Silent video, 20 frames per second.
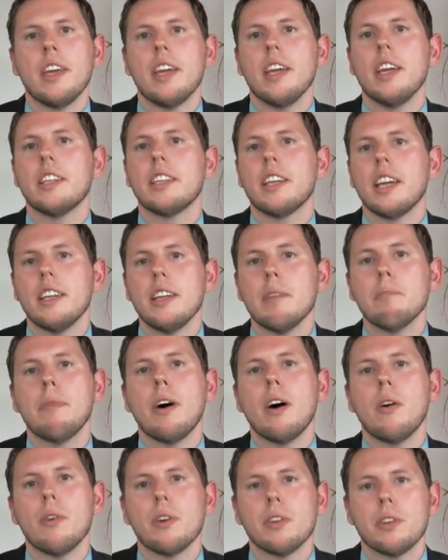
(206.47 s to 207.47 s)
It can
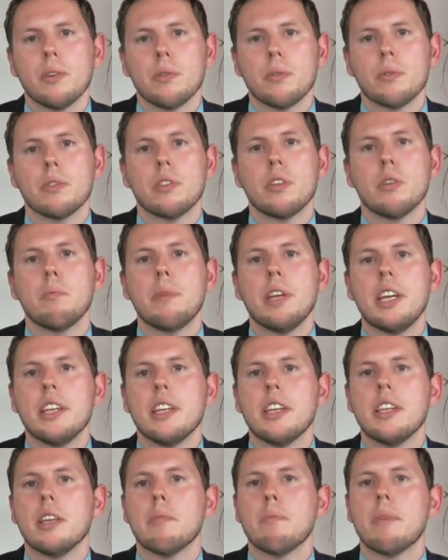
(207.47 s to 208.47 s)
empower you to be an
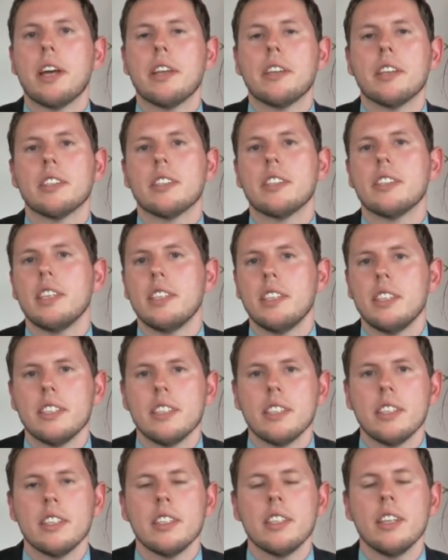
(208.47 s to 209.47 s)
independent
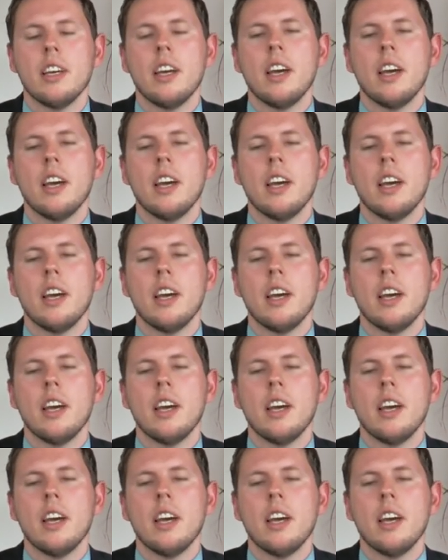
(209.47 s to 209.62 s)
citizen